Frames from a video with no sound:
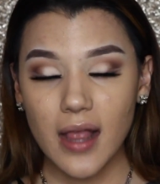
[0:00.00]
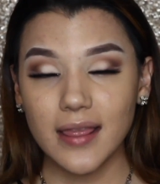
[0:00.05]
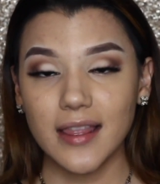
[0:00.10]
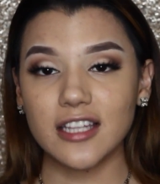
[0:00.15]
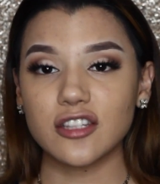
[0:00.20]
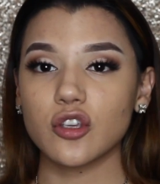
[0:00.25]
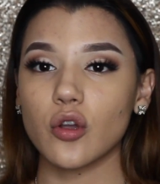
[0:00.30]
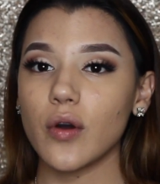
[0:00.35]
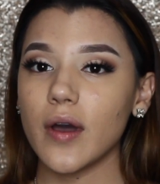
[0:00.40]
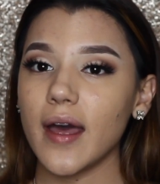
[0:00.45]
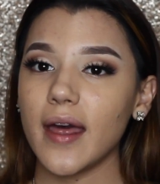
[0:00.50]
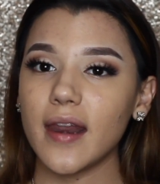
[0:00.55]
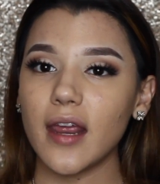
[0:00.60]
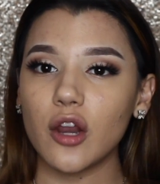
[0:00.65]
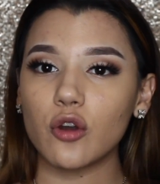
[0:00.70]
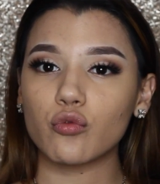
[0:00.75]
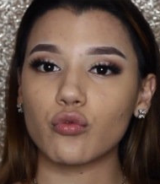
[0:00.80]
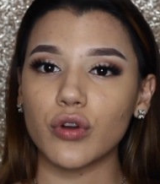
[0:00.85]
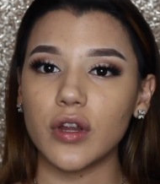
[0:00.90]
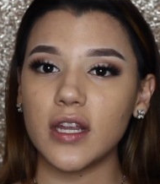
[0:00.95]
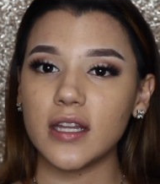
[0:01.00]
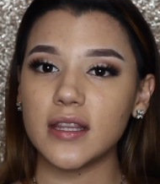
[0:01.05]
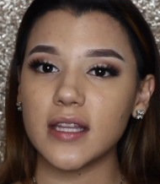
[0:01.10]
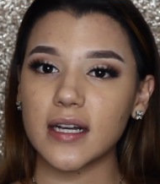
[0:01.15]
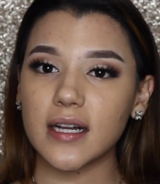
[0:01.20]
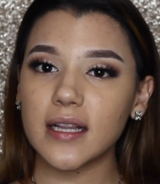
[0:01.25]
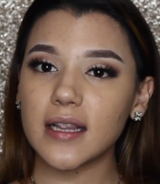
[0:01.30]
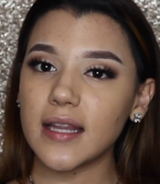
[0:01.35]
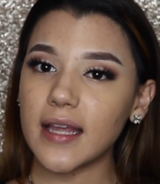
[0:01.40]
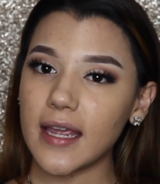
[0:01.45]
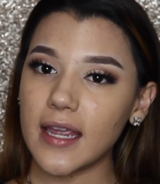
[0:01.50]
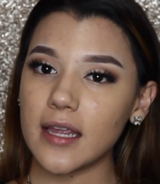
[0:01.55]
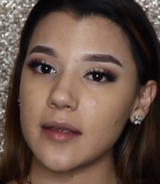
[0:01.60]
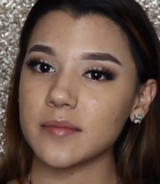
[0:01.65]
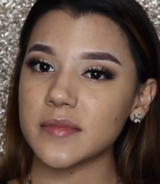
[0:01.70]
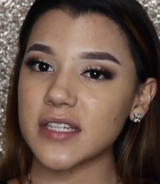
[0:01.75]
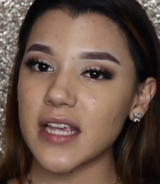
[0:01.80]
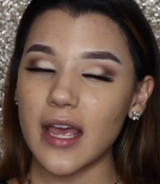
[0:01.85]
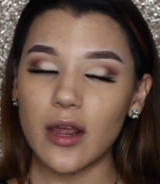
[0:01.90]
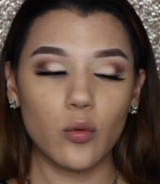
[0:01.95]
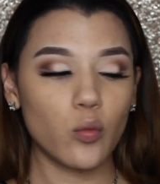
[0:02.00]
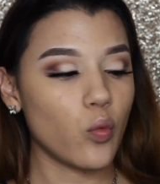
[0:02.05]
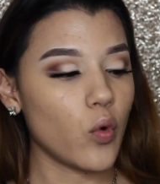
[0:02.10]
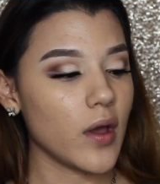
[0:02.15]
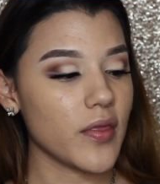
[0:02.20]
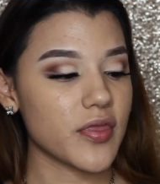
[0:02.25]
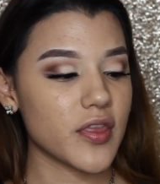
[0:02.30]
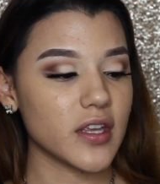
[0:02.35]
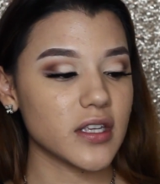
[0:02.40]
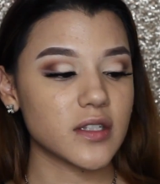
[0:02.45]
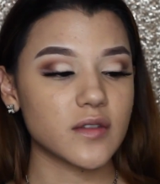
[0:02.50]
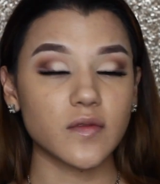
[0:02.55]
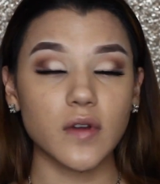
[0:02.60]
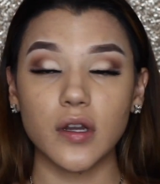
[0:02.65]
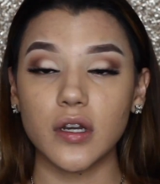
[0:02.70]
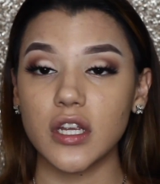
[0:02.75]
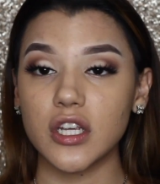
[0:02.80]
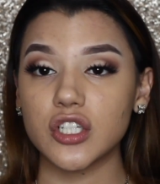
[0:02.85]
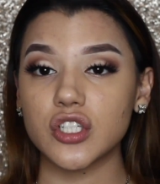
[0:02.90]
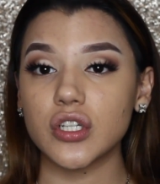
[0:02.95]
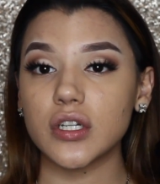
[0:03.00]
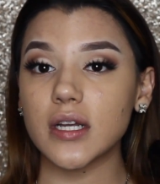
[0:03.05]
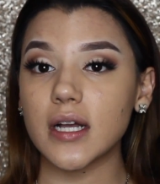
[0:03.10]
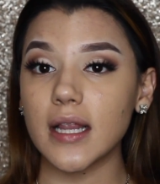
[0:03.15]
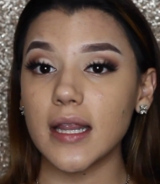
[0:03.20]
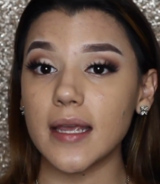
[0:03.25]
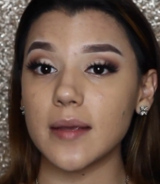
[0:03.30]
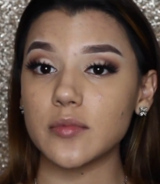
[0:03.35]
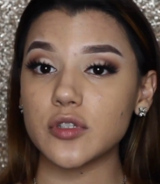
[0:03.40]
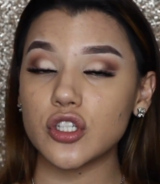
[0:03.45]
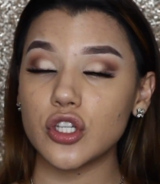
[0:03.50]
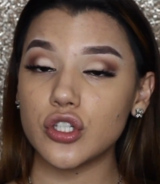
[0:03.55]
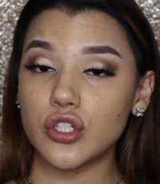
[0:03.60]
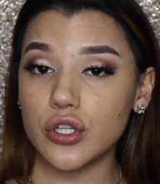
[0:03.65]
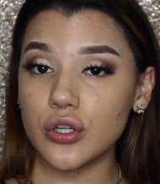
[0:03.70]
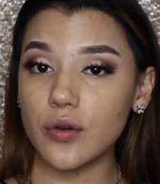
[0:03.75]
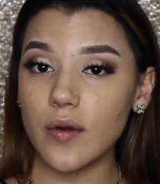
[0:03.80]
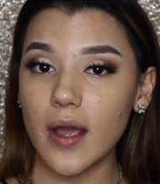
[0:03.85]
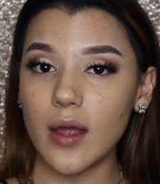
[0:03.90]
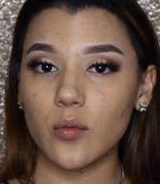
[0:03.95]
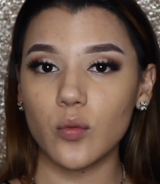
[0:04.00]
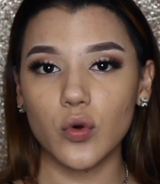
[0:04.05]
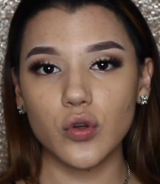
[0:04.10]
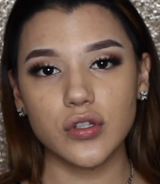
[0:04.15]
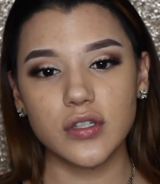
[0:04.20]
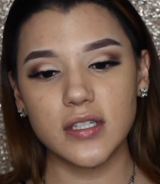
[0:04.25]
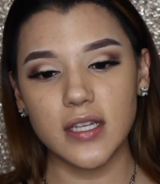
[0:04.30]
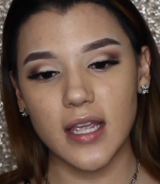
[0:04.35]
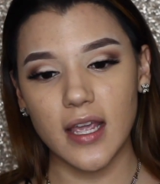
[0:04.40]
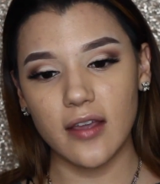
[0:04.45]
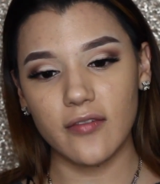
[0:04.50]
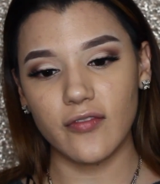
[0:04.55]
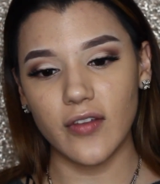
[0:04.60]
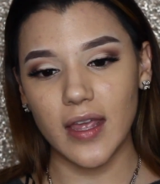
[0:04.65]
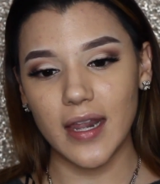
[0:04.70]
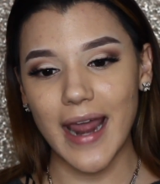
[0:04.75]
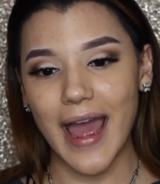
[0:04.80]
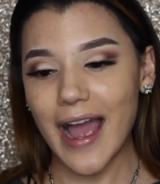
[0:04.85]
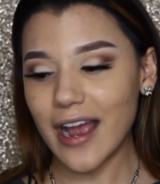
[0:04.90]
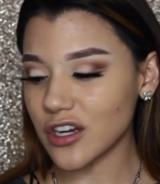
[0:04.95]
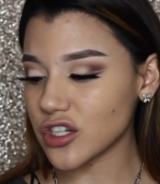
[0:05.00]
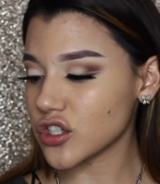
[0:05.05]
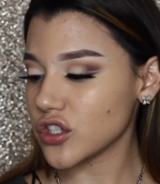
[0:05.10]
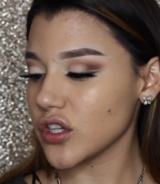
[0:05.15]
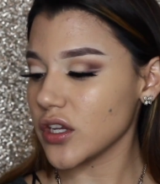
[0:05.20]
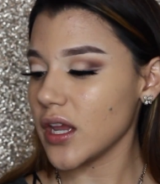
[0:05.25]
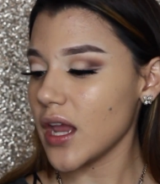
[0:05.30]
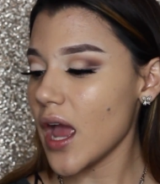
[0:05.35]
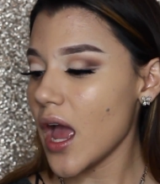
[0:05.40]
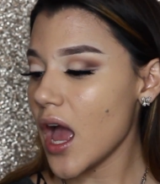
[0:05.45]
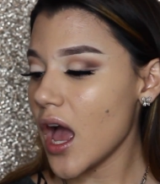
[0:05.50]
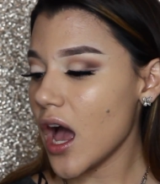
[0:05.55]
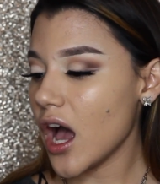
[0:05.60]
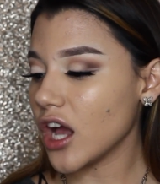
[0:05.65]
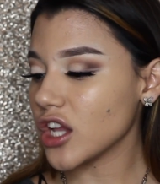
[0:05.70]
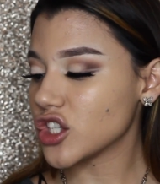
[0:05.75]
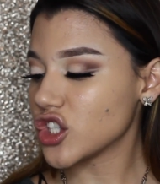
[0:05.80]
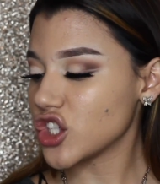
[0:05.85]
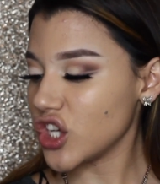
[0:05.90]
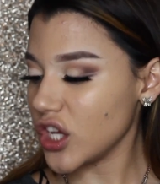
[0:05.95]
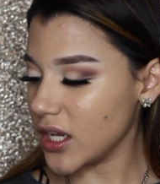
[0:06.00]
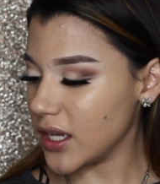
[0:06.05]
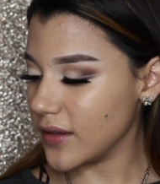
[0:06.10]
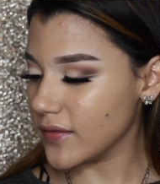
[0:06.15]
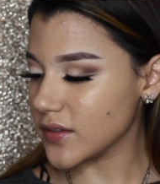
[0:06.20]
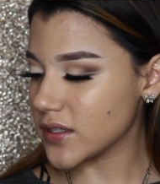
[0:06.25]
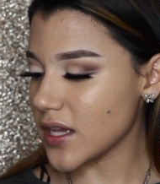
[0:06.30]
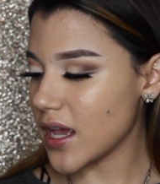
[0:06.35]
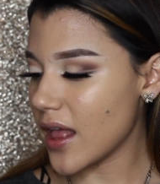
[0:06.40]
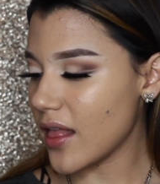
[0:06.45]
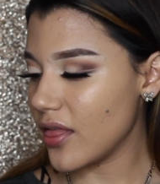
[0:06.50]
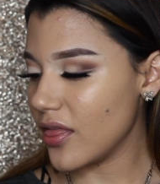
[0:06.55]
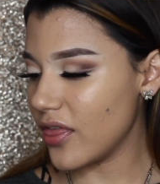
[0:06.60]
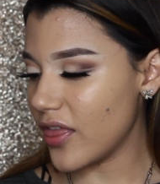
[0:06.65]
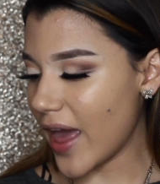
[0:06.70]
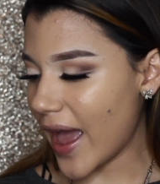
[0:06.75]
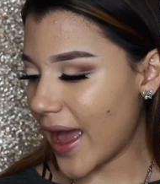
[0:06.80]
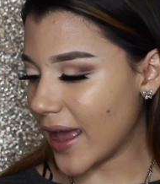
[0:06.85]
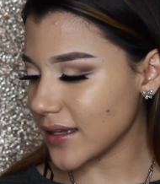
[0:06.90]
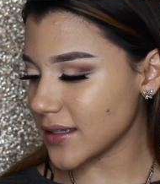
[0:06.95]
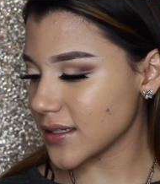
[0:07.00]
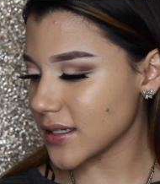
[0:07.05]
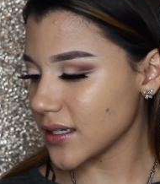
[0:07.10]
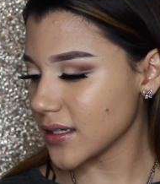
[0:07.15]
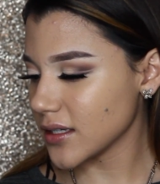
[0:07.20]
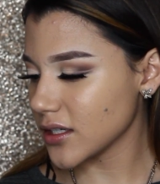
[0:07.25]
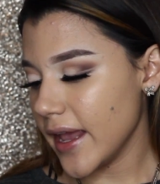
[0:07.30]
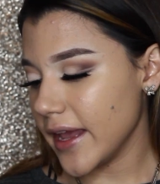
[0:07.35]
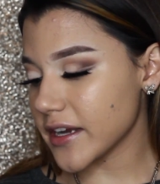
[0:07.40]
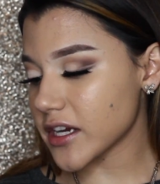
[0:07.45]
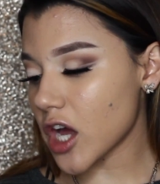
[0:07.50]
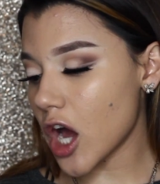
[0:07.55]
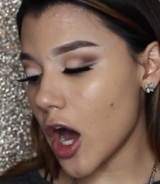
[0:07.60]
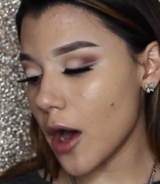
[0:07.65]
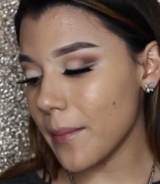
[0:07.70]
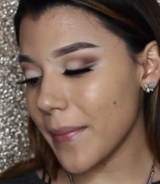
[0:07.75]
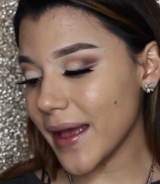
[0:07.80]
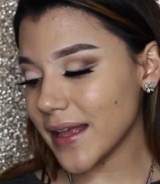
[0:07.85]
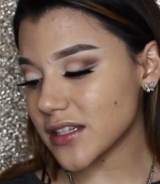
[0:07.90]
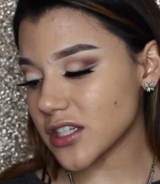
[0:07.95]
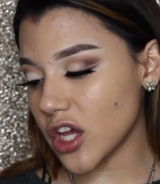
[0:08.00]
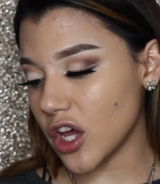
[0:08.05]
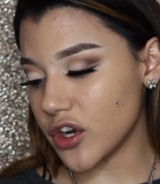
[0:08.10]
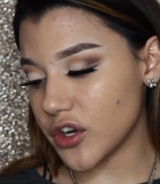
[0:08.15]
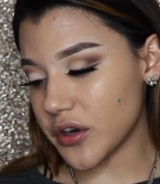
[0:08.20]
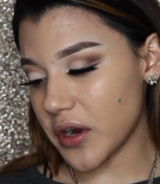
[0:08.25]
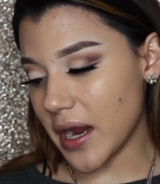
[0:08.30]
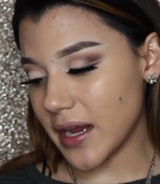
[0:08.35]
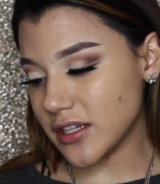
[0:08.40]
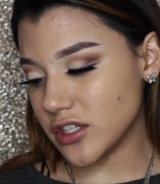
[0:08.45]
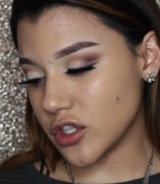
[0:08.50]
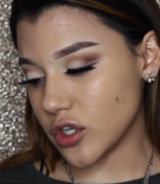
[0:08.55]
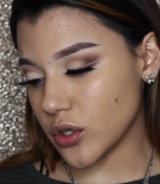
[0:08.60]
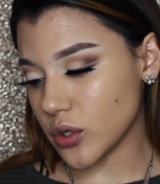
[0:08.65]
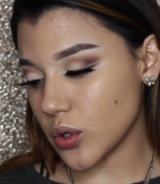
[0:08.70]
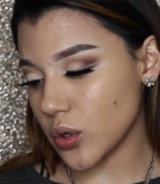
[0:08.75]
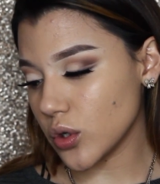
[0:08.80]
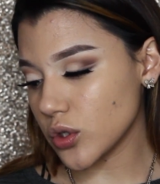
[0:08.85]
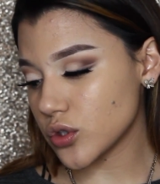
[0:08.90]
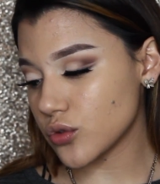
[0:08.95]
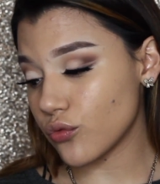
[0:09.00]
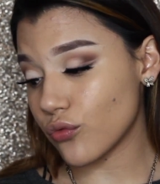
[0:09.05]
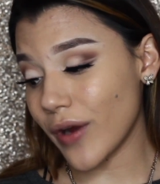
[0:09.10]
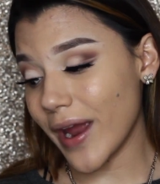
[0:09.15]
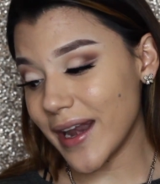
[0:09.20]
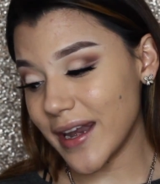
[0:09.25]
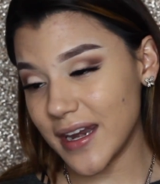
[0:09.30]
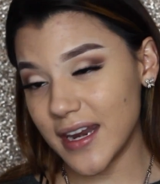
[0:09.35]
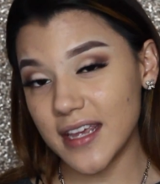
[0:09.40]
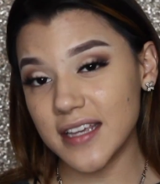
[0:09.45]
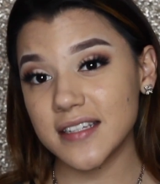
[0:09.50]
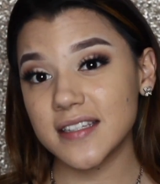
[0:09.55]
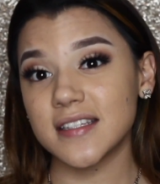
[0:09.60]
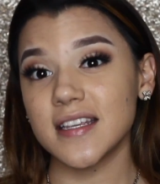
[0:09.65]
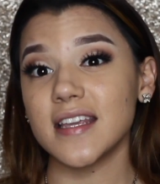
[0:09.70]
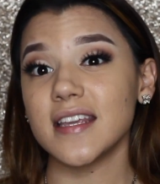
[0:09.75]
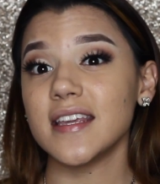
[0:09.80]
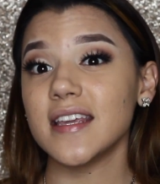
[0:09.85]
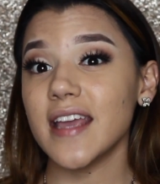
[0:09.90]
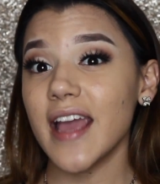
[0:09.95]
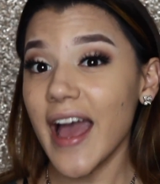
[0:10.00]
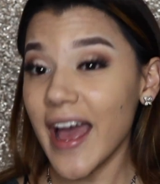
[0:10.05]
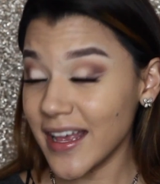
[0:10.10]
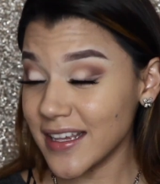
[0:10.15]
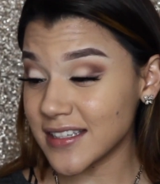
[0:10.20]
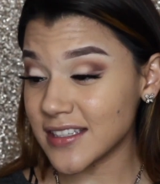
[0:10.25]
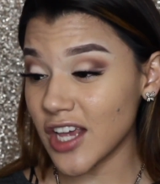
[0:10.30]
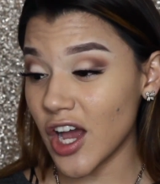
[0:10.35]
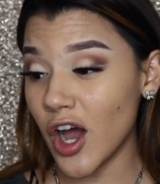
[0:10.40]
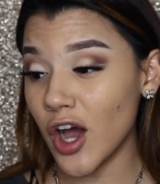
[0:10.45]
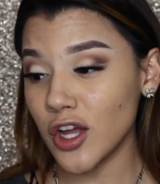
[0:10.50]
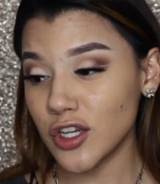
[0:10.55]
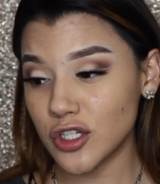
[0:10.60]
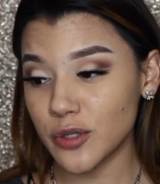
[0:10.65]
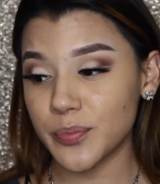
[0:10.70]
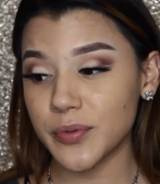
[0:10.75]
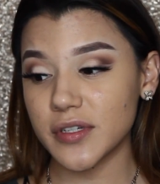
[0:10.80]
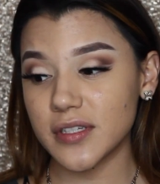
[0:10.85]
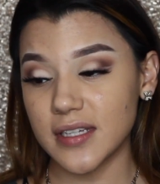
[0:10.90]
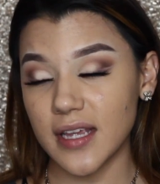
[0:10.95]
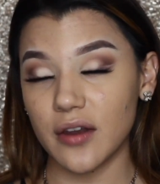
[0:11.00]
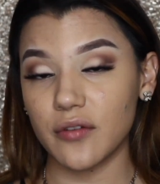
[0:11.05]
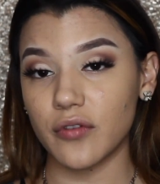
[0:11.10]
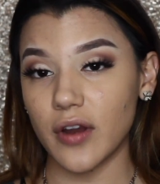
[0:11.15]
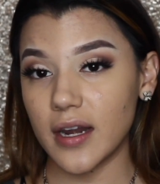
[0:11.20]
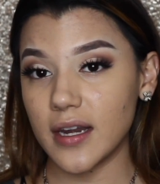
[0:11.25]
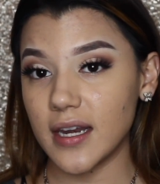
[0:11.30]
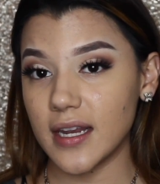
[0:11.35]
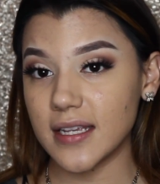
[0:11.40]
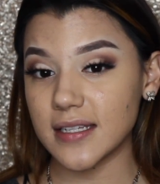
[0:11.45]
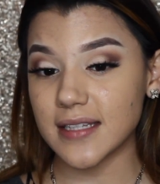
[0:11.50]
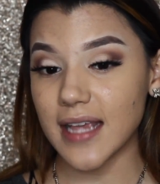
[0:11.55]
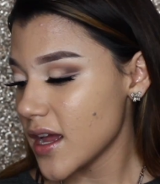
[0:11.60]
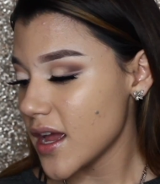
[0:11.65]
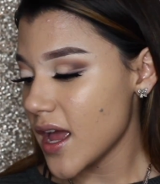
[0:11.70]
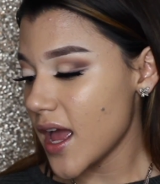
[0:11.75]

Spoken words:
let's go ahead and read the claims and what this foundation claims to do, and we'll see if it actually achieves that. It combats under eye circles, redness, yes, 100% redness,